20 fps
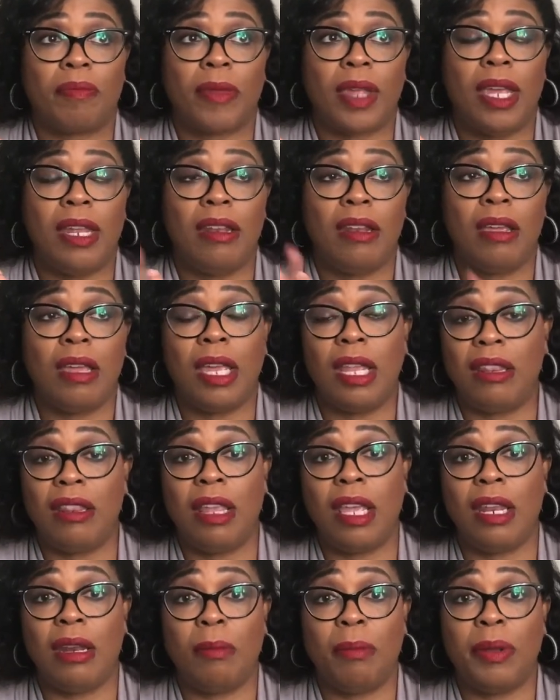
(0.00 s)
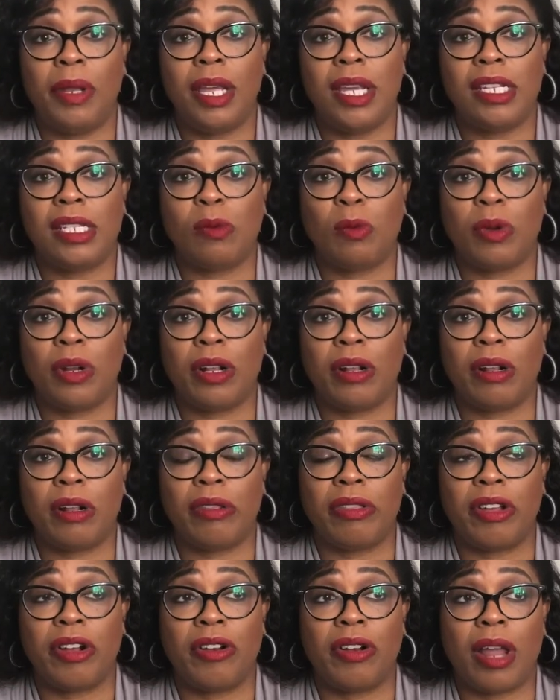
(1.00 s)
in, in, in a place where
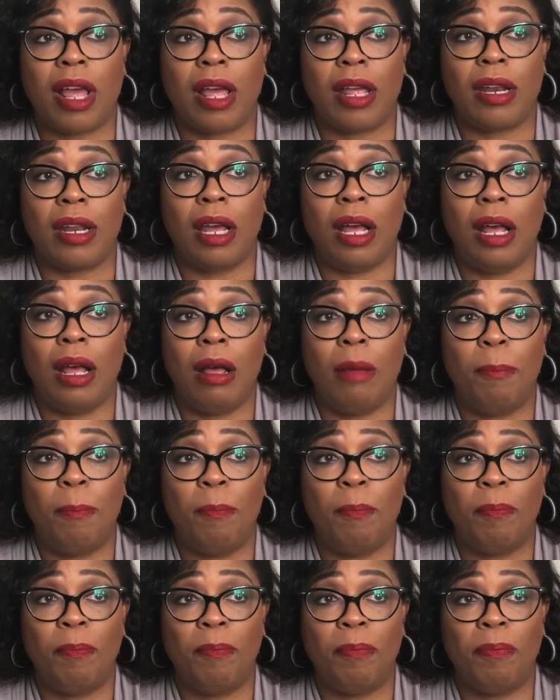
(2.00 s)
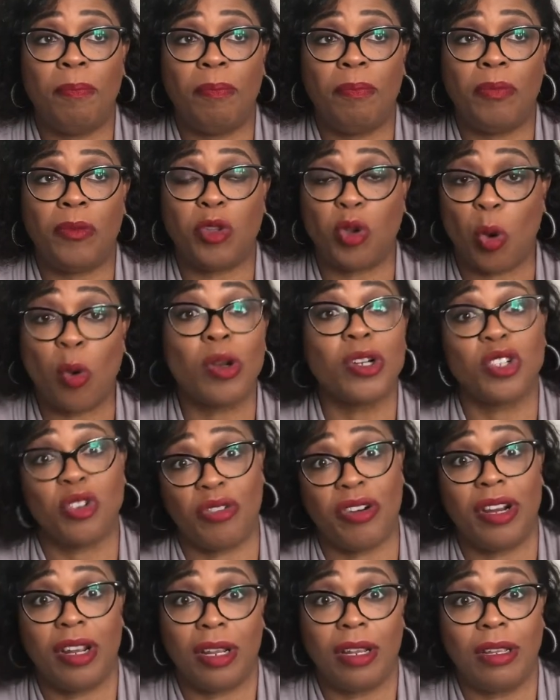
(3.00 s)
they're not um,
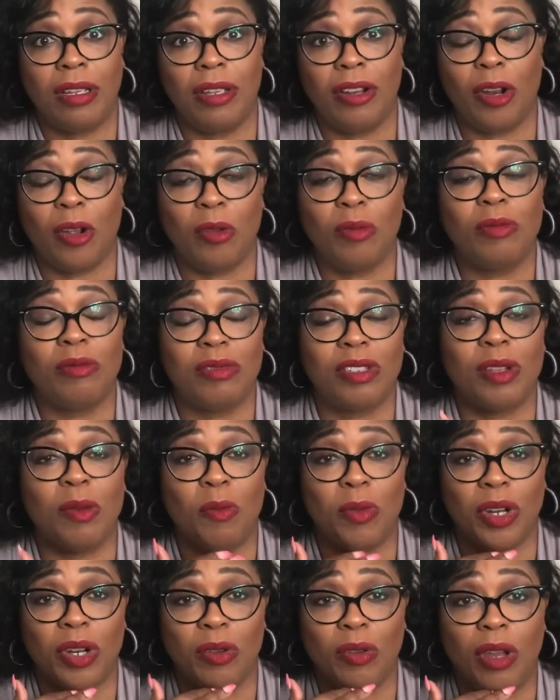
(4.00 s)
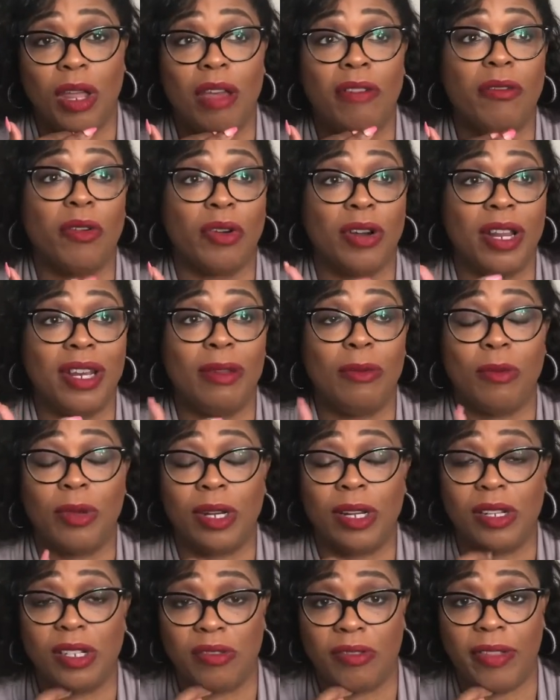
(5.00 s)
torturing, you know, someone you love or
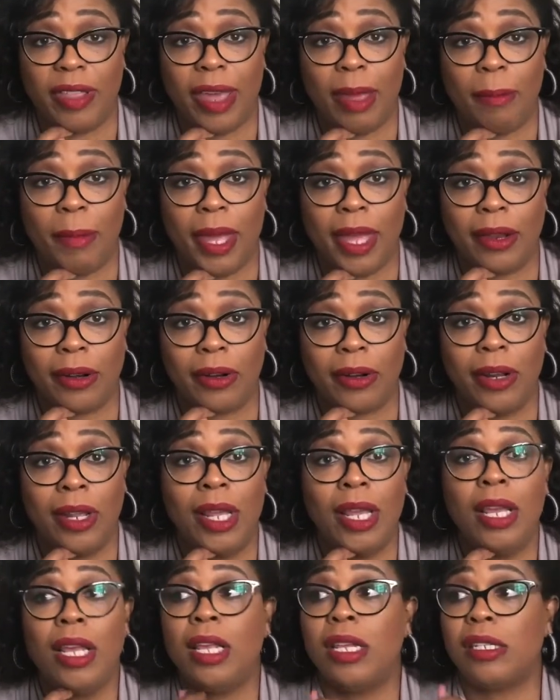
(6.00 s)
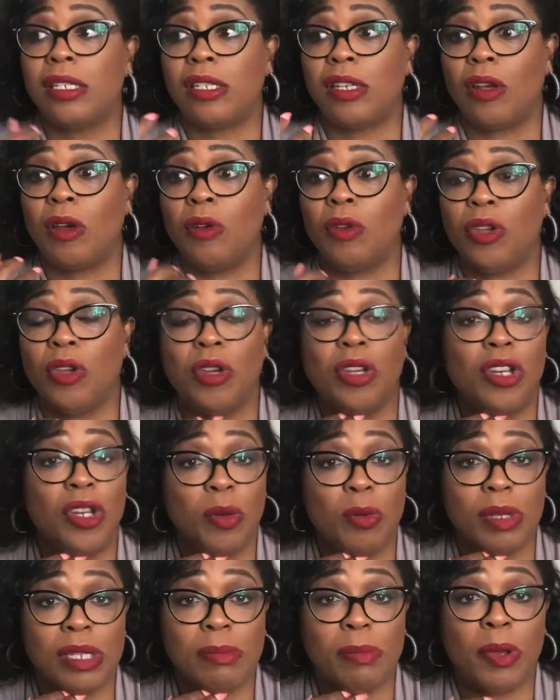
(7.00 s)
anyone else for that matter. So you could
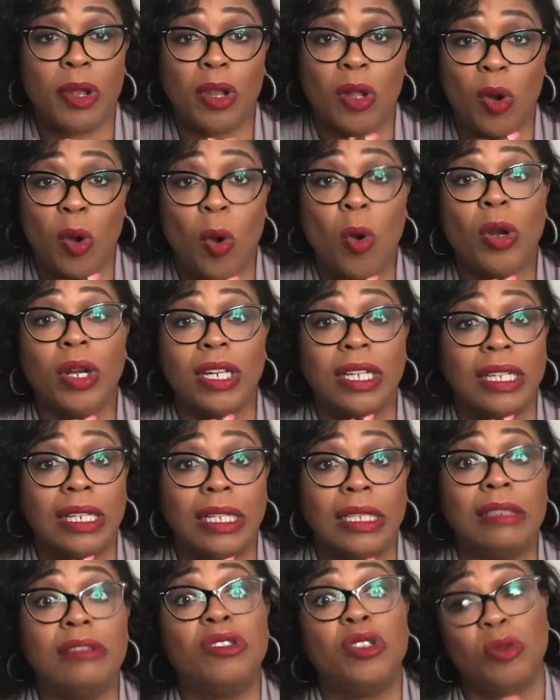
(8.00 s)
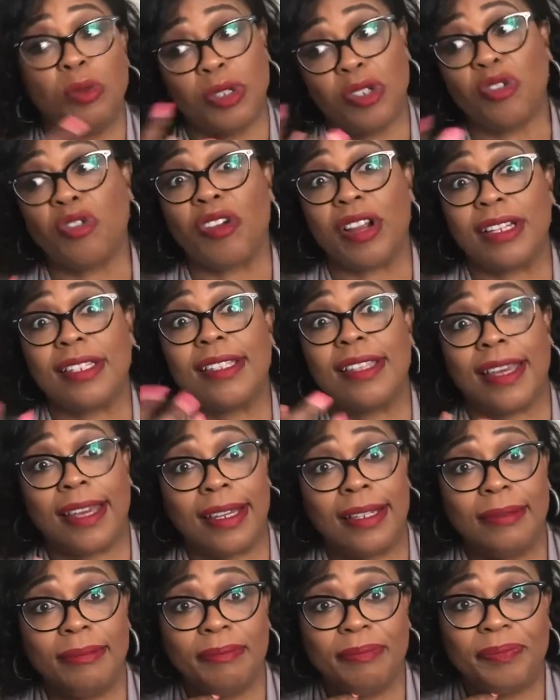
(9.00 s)
do a spell accordingly to address
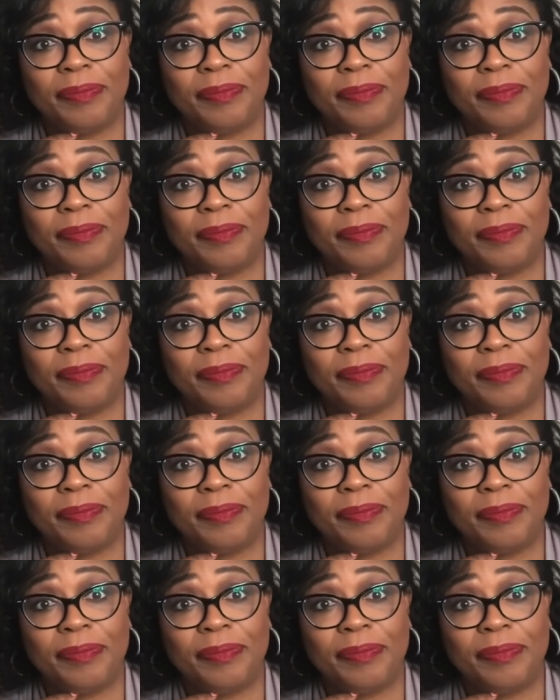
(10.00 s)
that.